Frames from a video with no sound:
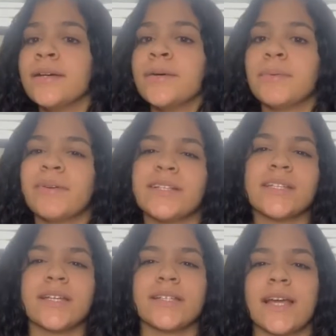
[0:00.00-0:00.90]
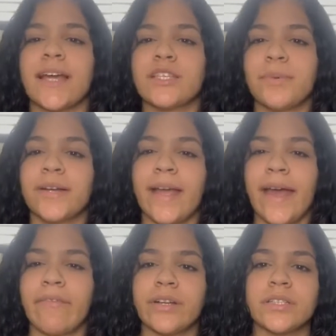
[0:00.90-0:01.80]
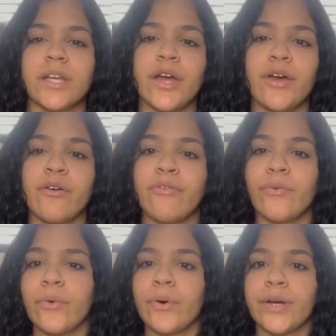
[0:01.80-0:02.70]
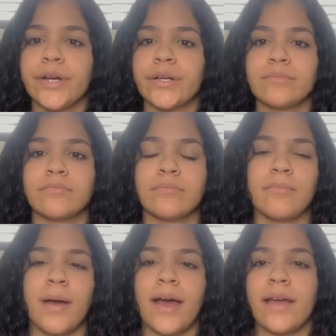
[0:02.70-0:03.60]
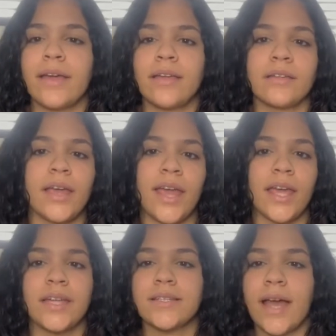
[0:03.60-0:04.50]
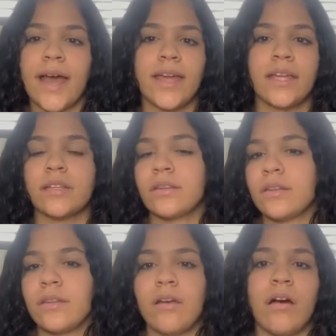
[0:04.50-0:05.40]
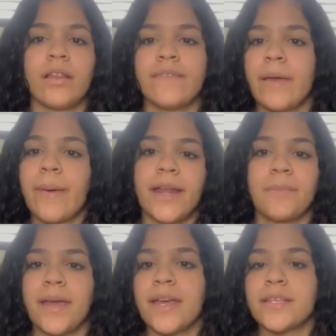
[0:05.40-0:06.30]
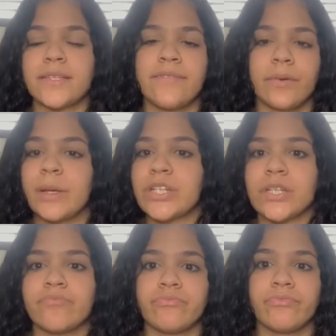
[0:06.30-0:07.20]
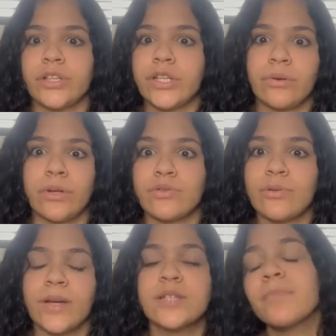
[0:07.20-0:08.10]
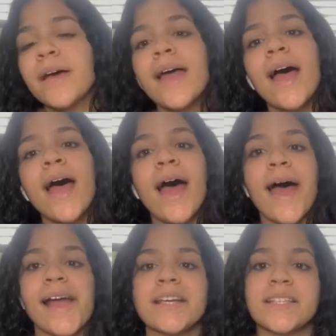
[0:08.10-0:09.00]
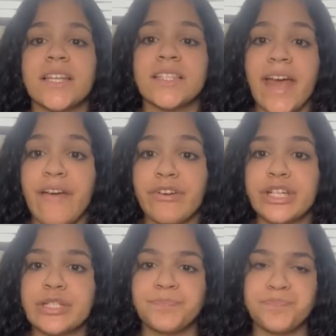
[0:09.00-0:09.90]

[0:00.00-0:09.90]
which is I guess pretty average for my age, height, all of that body mass information. Really don't know too much, but I guess that is average.